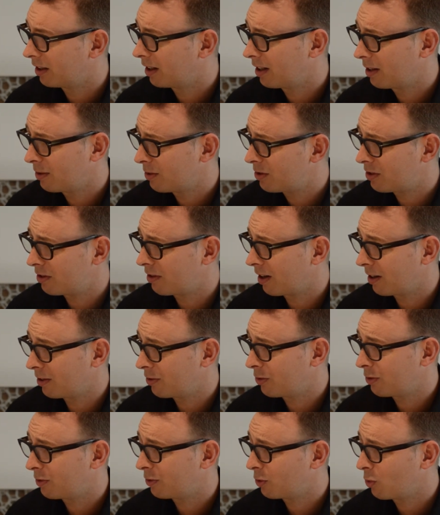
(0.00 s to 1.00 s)
then it's sort
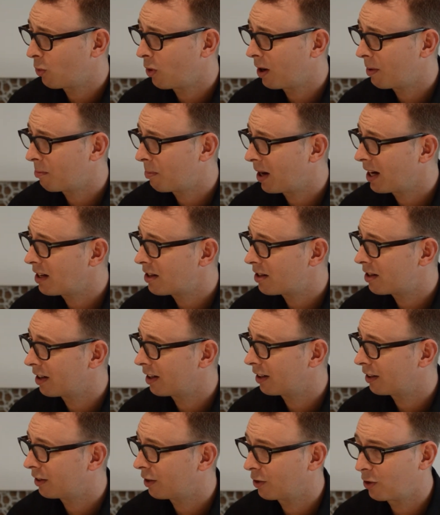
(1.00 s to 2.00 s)
of quite
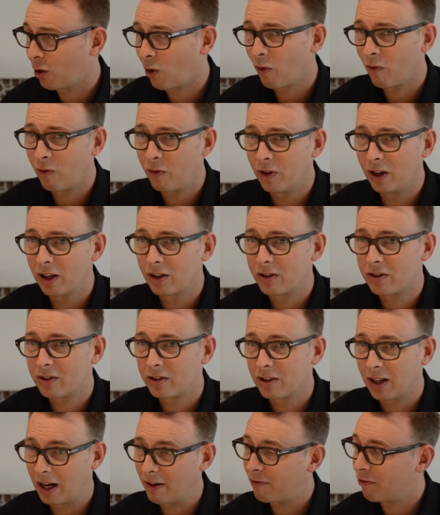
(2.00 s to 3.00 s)
basic and
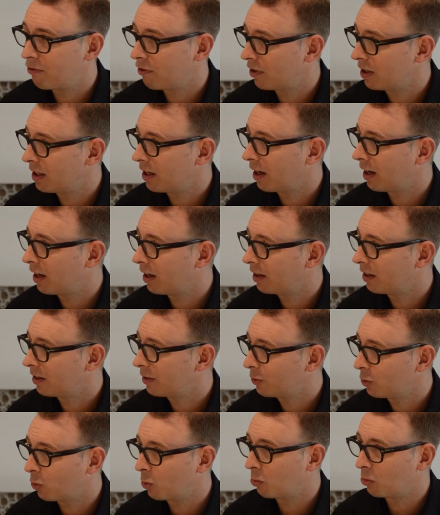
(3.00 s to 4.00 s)
obvious, everyday,
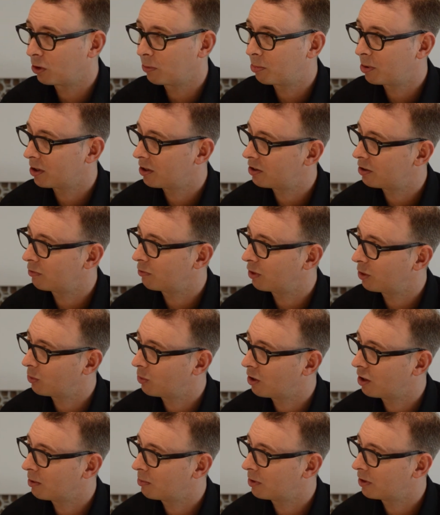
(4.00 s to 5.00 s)
normal personal
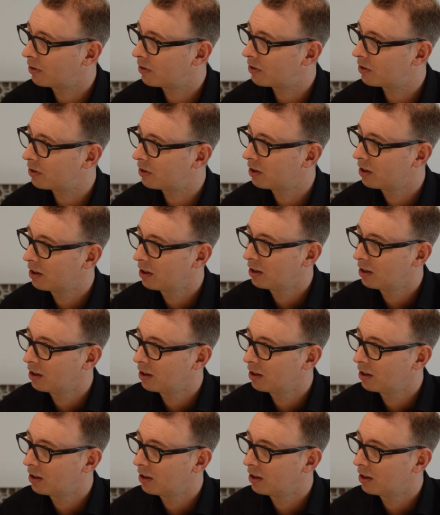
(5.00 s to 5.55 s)
requirements.